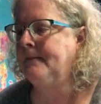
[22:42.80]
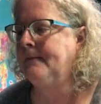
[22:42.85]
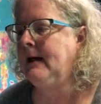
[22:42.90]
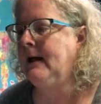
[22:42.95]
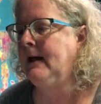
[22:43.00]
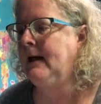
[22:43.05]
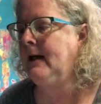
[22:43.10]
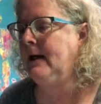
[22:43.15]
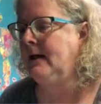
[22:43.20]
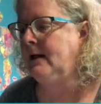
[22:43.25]

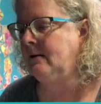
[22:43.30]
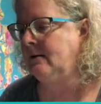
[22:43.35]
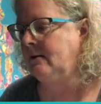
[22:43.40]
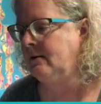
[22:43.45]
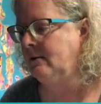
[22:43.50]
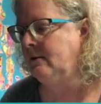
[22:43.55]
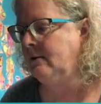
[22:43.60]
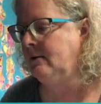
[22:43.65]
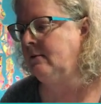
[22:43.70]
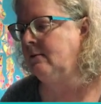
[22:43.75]
Man.
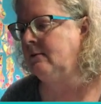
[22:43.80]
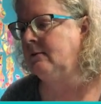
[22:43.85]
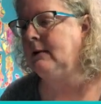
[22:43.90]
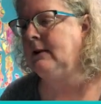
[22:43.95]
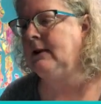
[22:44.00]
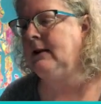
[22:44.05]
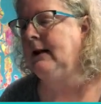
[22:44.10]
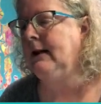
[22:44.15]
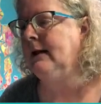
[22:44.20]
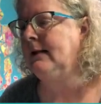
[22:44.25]
Oh,
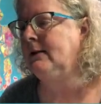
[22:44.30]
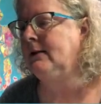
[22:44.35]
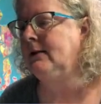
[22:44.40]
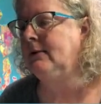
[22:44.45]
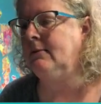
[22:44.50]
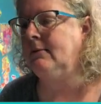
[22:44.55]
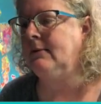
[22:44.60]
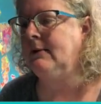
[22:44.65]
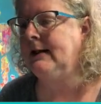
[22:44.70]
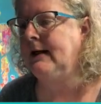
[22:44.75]
I had
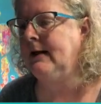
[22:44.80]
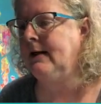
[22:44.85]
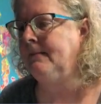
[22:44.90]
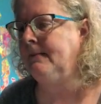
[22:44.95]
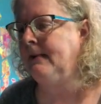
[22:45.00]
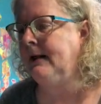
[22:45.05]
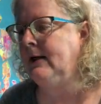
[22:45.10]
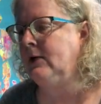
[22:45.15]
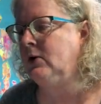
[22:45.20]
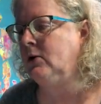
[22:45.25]
a second
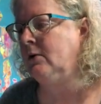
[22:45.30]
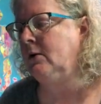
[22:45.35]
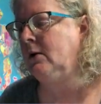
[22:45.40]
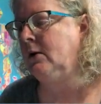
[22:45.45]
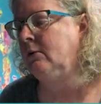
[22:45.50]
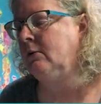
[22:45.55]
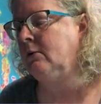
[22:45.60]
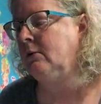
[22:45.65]
page on it.